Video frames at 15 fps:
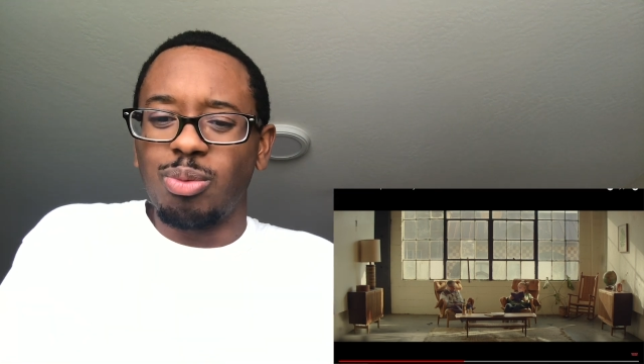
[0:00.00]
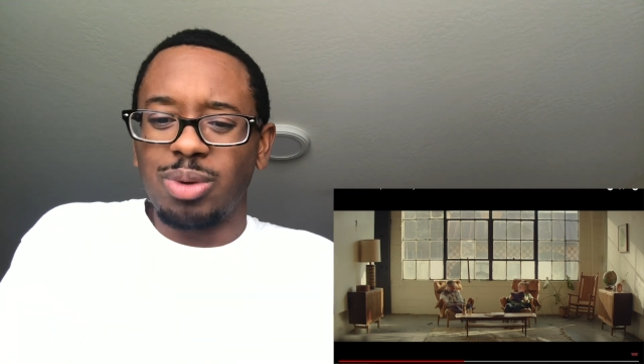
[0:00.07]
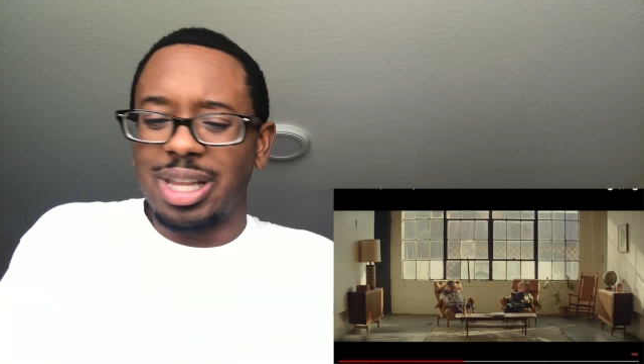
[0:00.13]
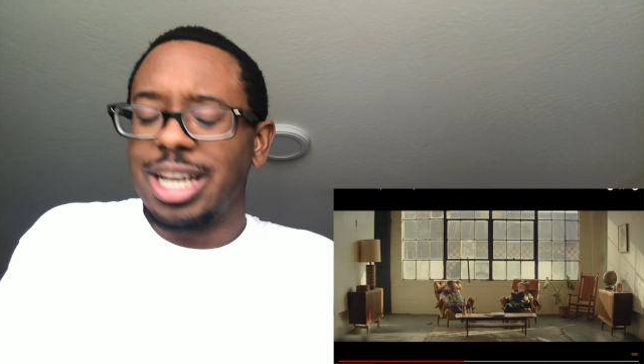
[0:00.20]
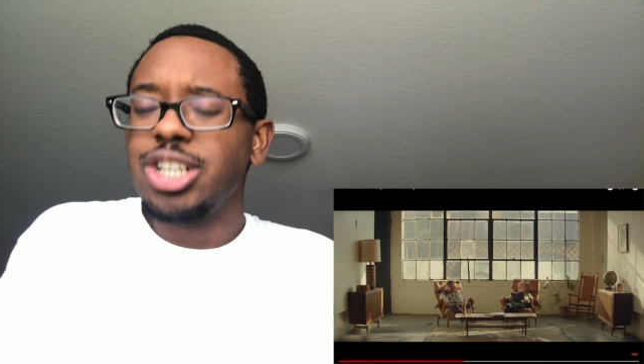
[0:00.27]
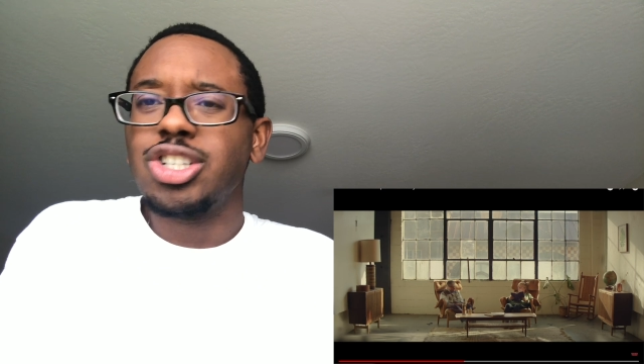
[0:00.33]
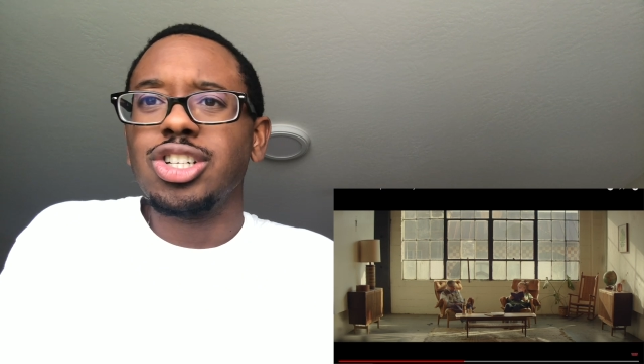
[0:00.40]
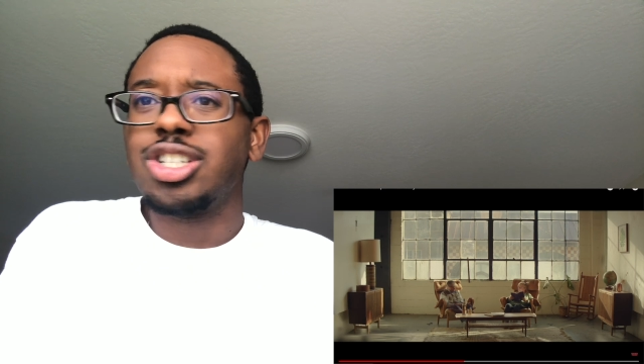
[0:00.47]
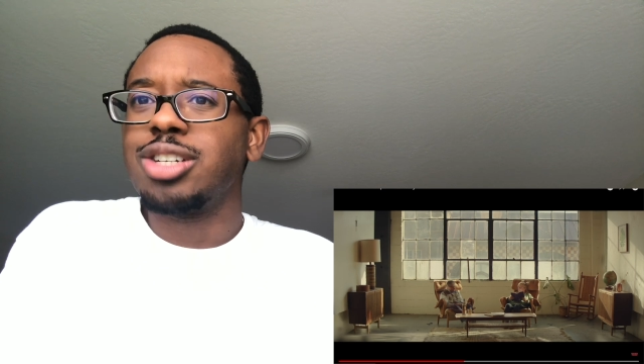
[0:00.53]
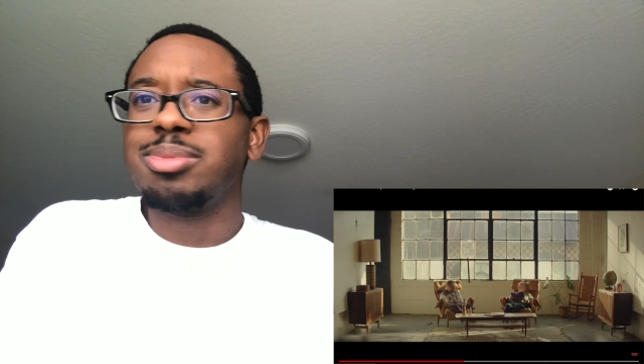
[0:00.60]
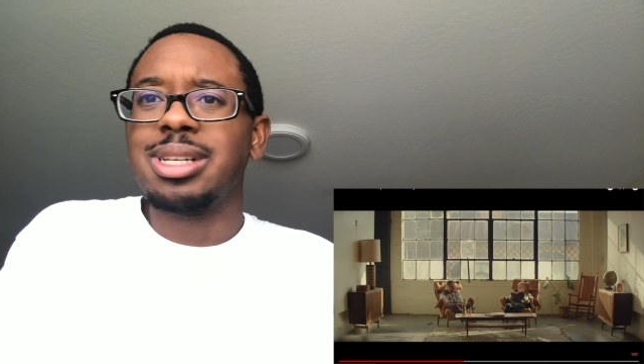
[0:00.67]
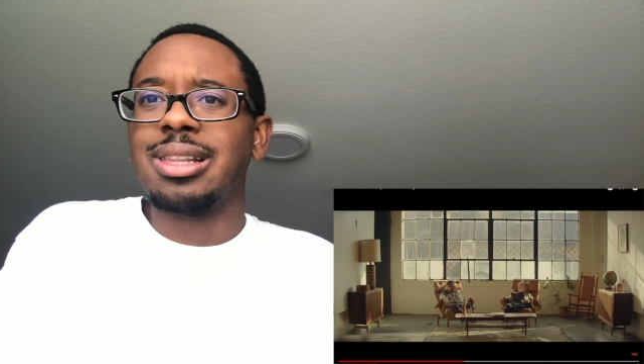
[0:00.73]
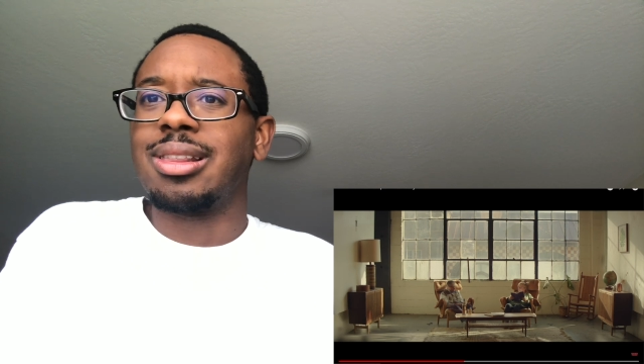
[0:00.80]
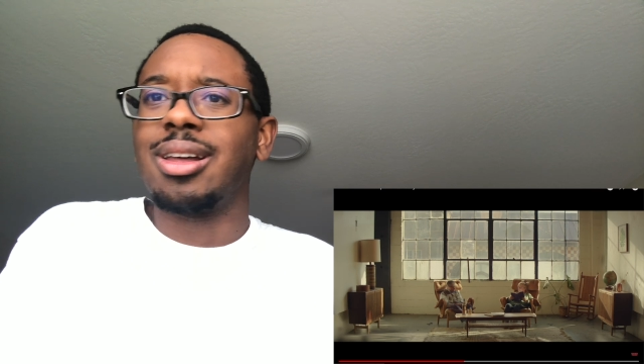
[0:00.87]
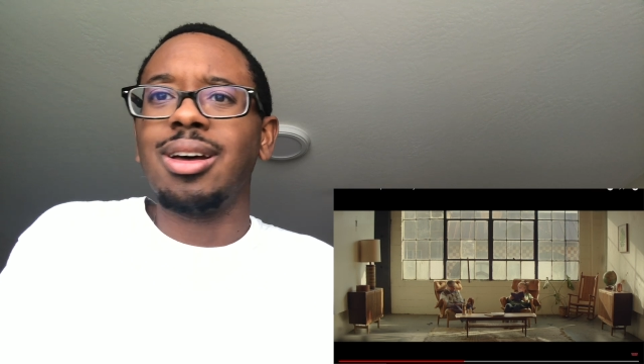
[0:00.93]
relationships
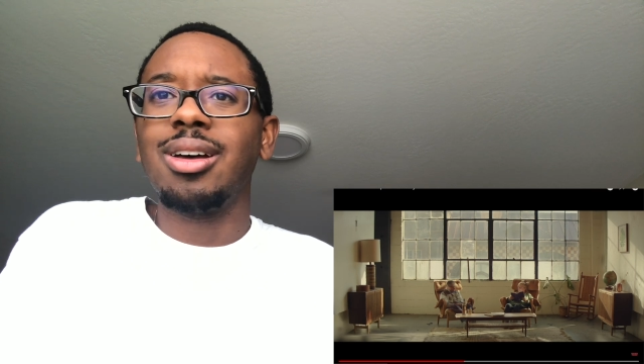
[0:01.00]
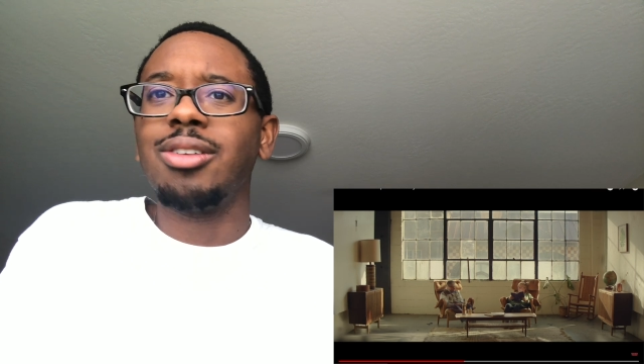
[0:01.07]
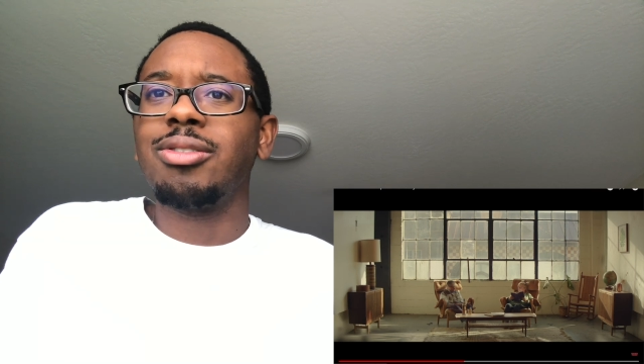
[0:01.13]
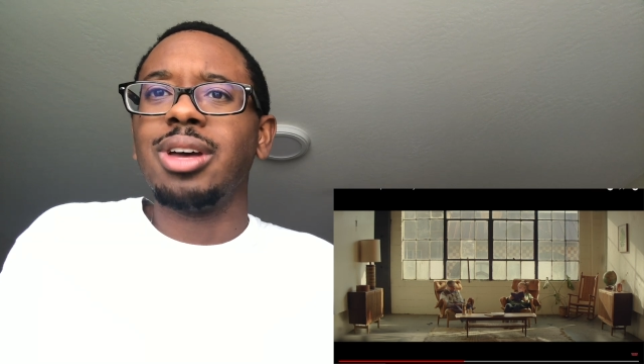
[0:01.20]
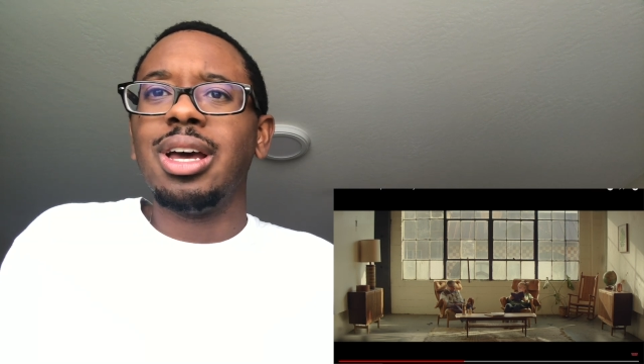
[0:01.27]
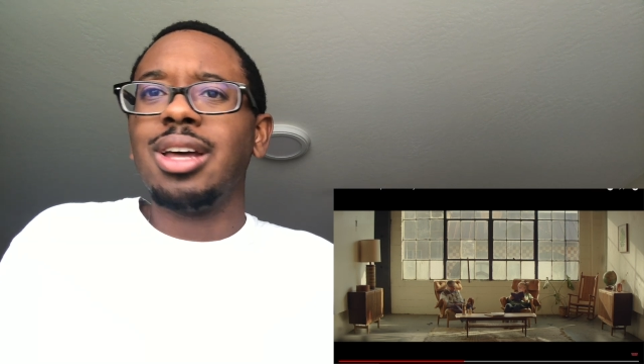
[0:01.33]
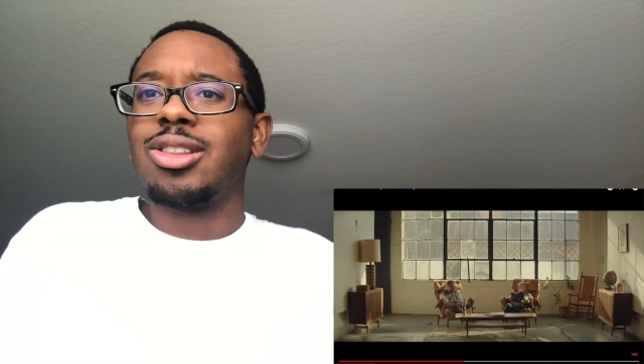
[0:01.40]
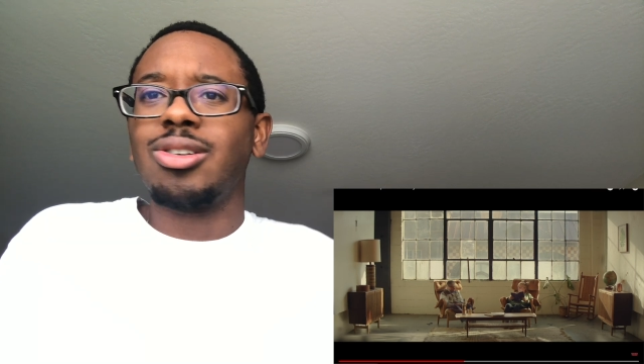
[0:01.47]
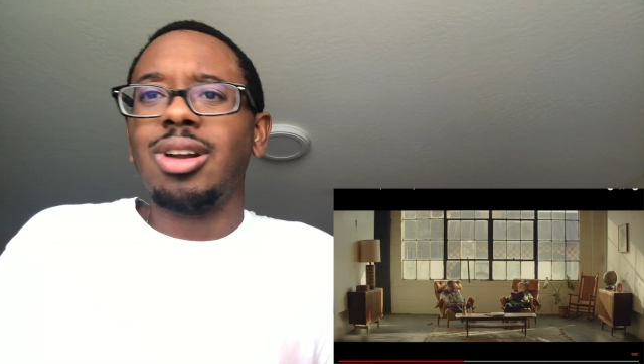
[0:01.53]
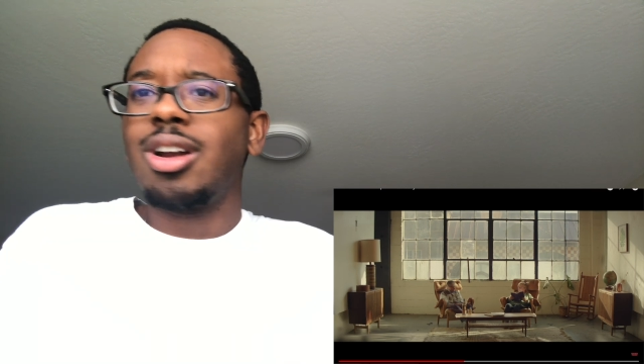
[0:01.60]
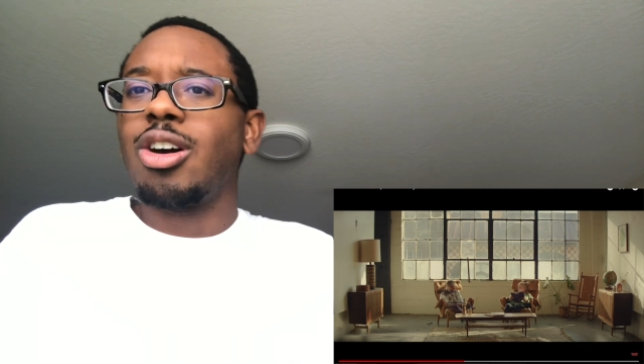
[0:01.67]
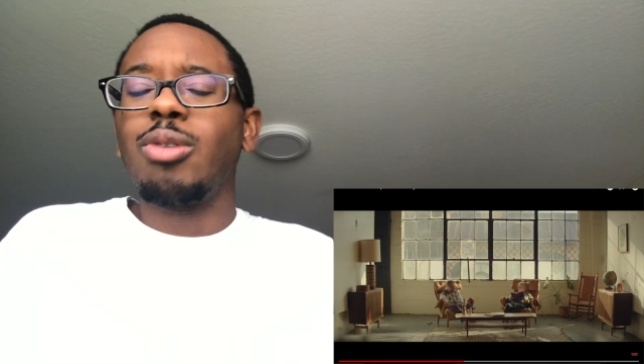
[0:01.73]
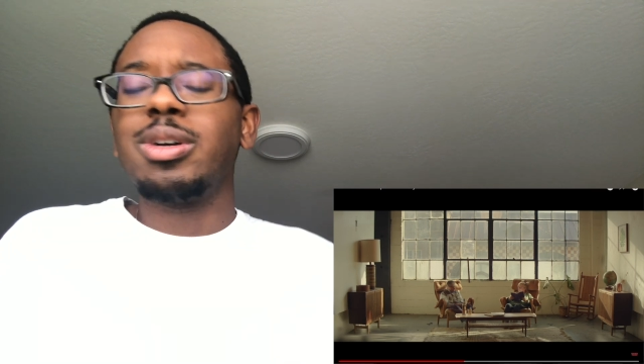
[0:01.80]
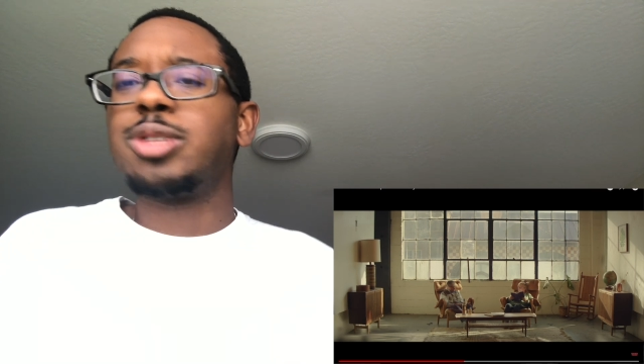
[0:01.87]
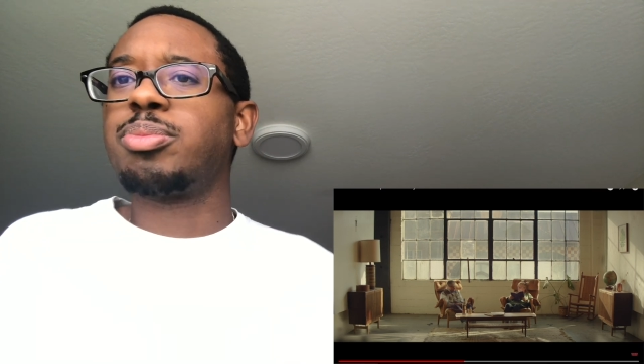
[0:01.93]
and love, they're not
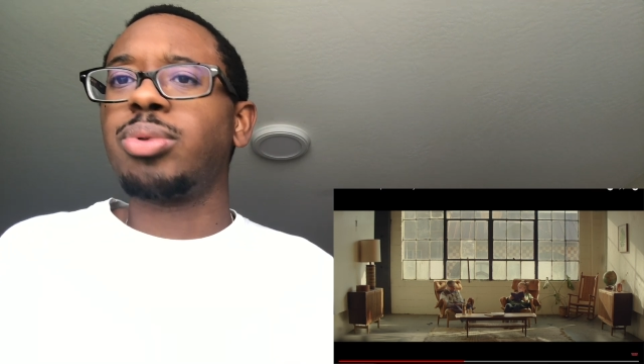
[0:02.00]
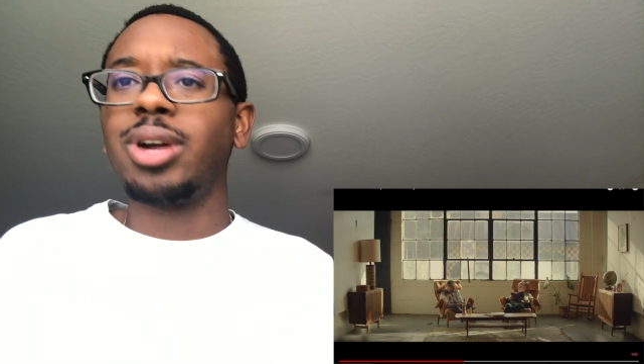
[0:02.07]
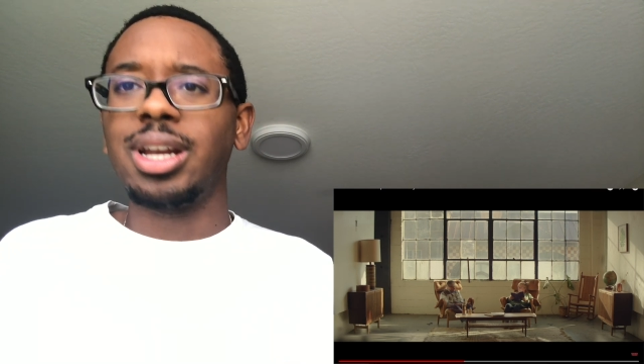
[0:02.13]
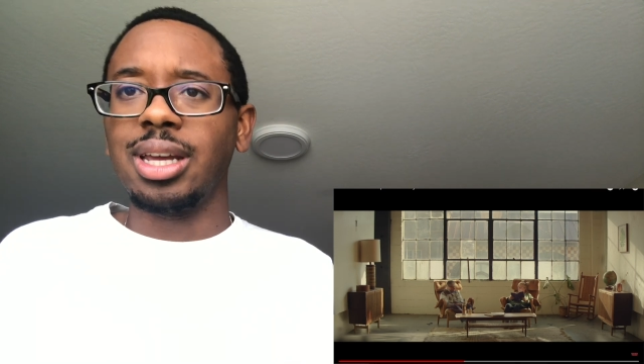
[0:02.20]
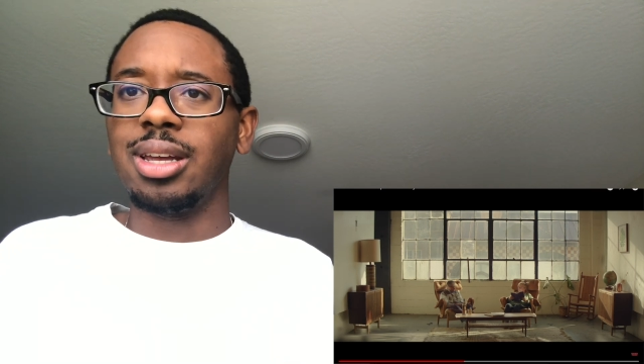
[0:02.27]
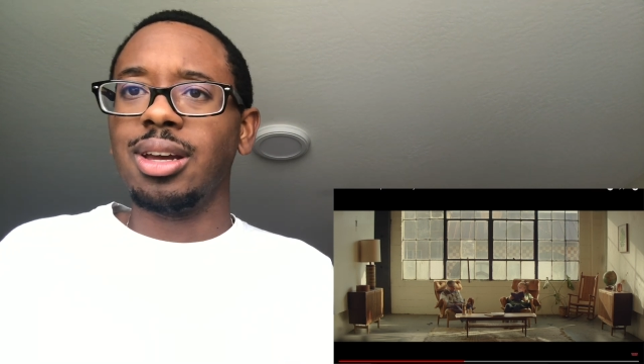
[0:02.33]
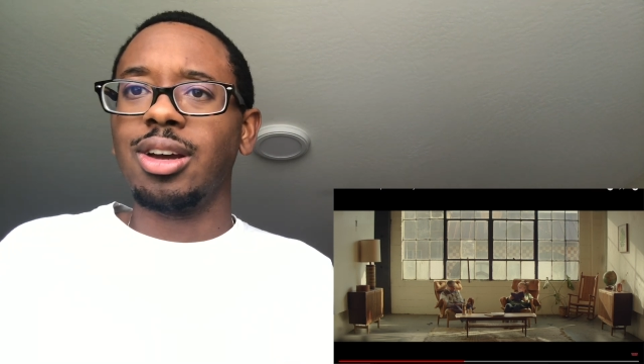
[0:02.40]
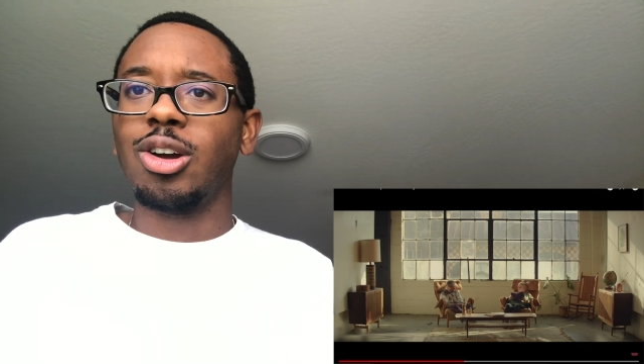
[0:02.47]
always pretty,